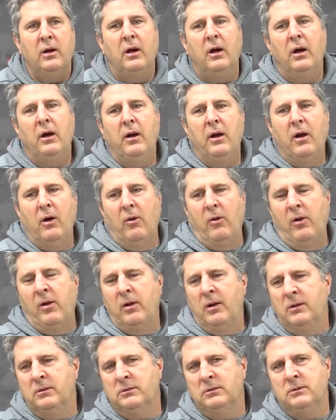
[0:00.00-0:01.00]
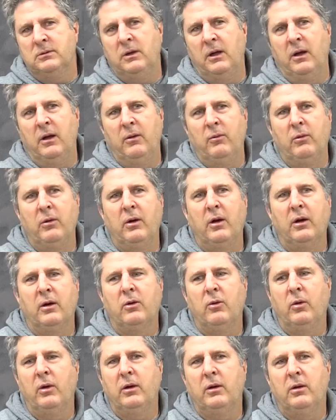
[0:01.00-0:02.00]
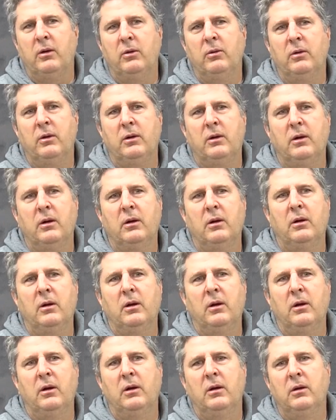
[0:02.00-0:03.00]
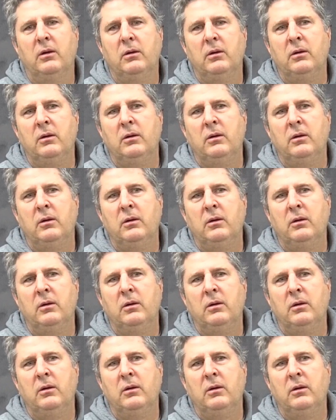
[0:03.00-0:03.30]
No, and we're not going to until